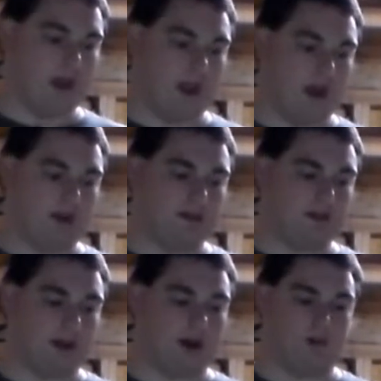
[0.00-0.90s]

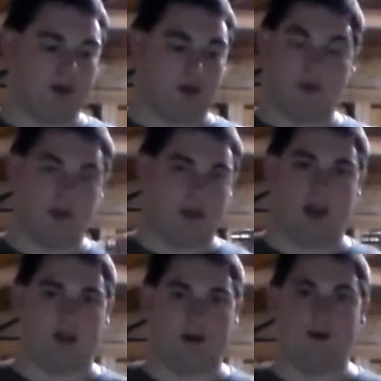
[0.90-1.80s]
and when you be the
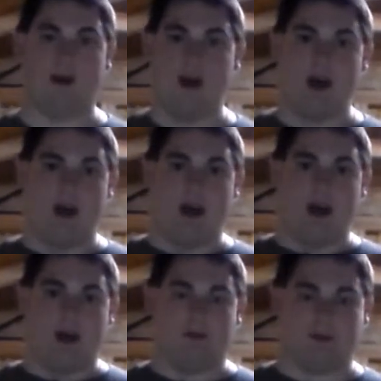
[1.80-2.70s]
hero,
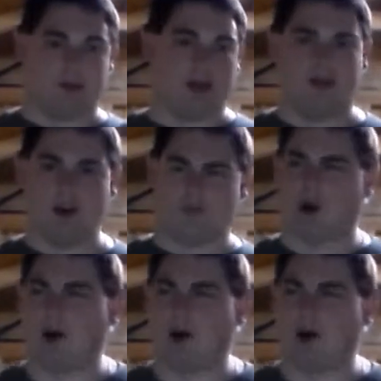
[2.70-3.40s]
if you say, no